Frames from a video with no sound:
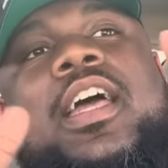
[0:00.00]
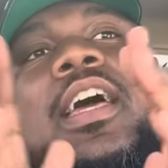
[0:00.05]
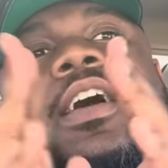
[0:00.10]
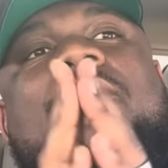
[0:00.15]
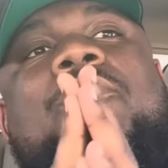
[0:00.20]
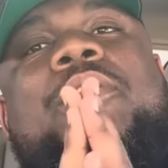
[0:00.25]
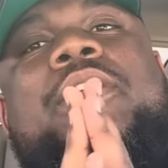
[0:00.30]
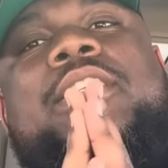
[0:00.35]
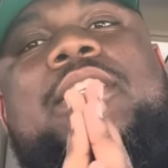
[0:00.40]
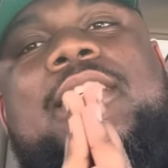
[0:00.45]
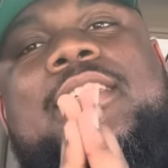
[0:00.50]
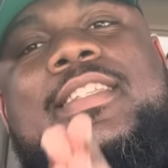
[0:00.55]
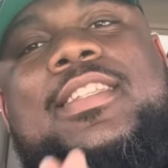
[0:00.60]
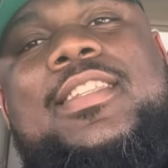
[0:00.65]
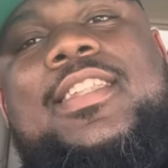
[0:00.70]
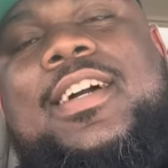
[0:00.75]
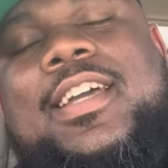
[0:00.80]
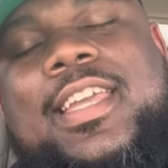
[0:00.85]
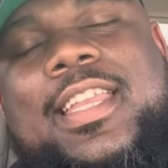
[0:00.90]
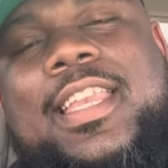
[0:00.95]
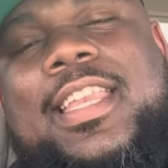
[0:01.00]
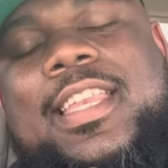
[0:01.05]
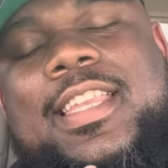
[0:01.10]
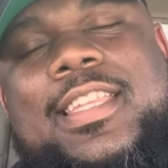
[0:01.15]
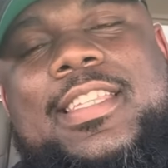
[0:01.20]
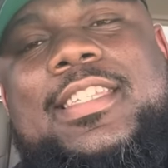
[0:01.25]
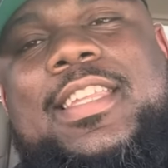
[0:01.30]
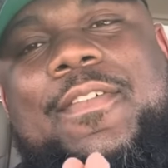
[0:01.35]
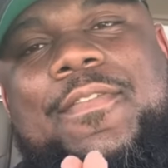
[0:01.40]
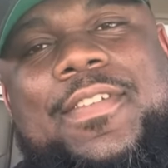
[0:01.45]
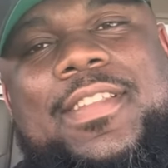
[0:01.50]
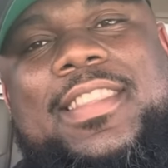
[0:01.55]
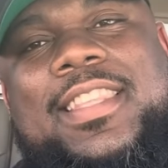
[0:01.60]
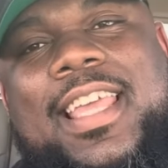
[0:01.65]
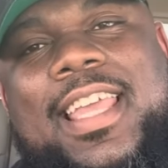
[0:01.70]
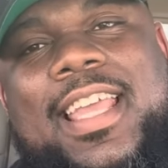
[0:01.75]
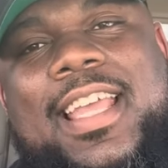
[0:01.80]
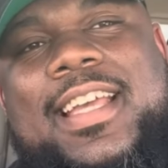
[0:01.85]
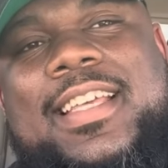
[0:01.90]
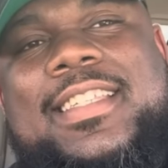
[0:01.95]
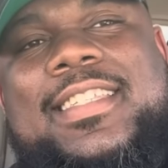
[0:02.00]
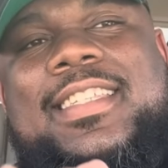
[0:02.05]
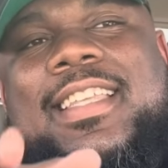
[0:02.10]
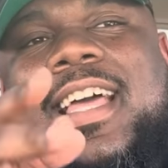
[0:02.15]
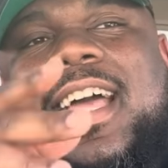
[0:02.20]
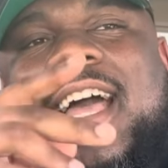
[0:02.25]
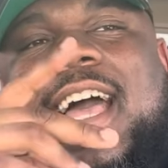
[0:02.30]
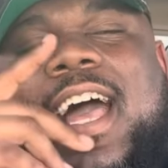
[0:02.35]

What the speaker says: We just looking into different things.